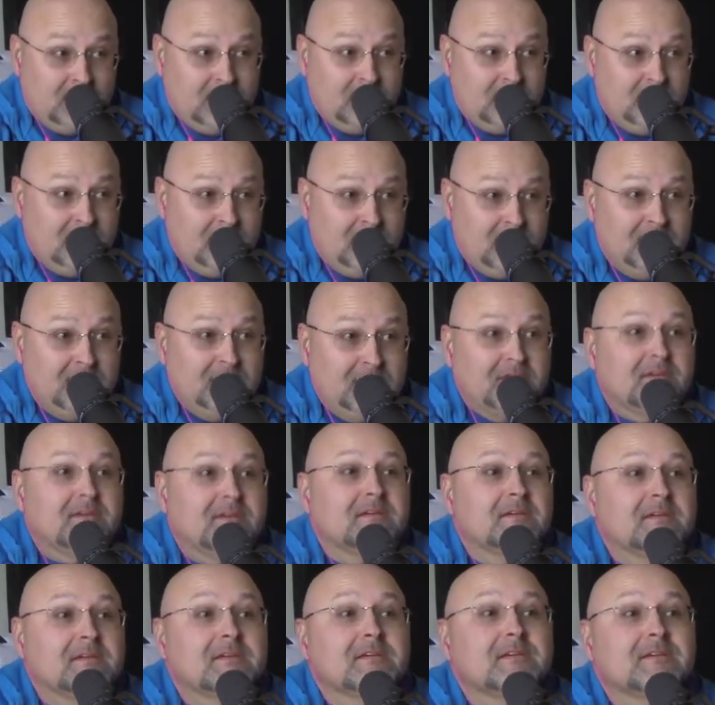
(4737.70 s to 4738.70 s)
Okay,
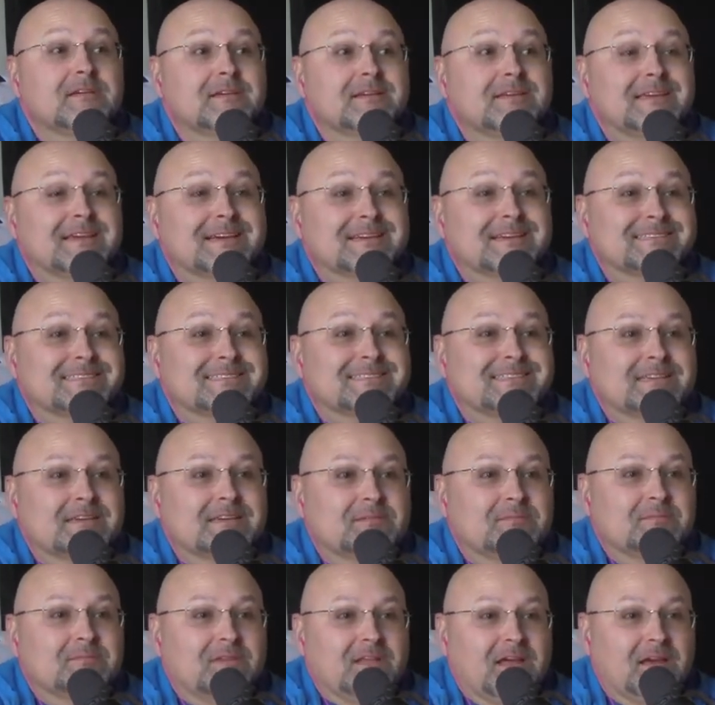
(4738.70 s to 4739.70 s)
thank you. Yes,
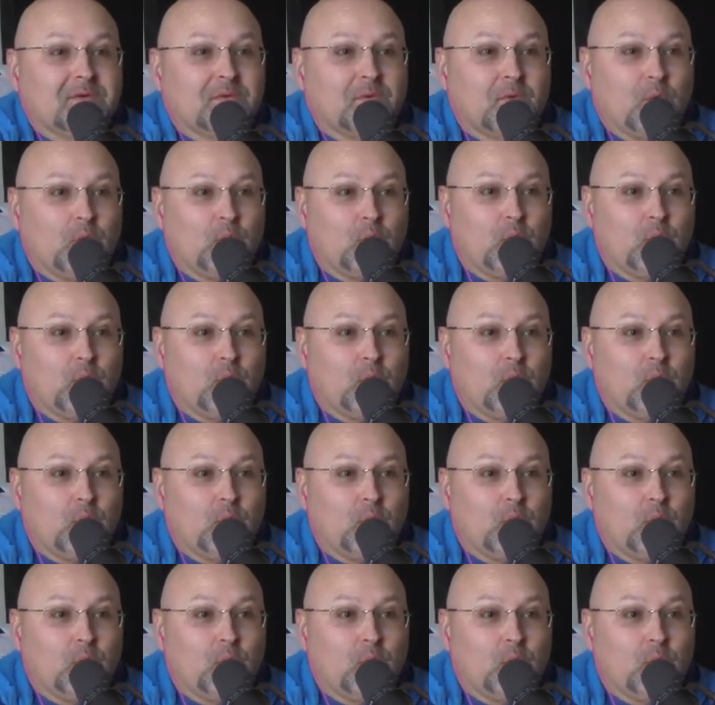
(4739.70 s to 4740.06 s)
I'm glad. Sure.